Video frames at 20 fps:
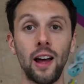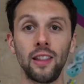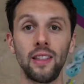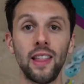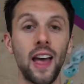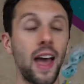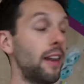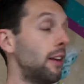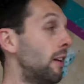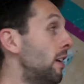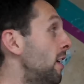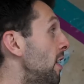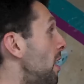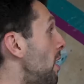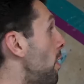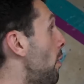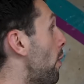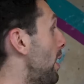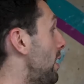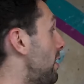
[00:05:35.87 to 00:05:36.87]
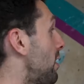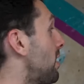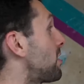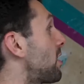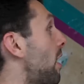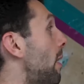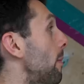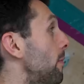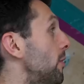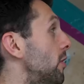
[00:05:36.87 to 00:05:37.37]
And then when it does
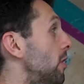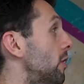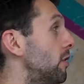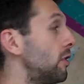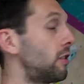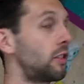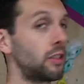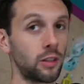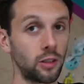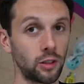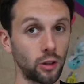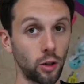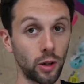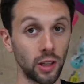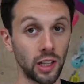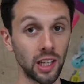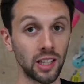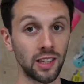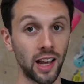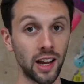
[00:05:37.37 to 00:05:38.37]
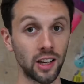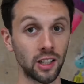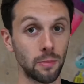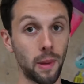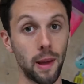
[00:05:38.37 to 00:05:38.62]
come to doing this section,